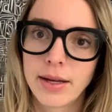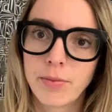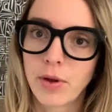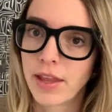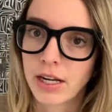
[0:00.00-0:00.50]

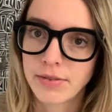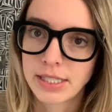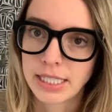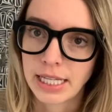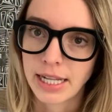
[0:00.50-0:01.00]
one that I've
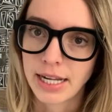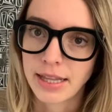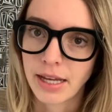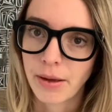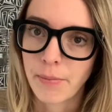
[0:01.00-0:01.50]
seen that I
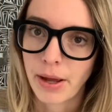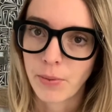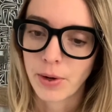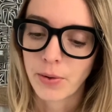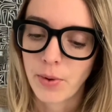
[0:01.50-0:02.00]
think might
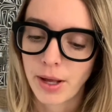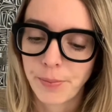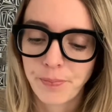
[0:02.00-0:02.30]
work well.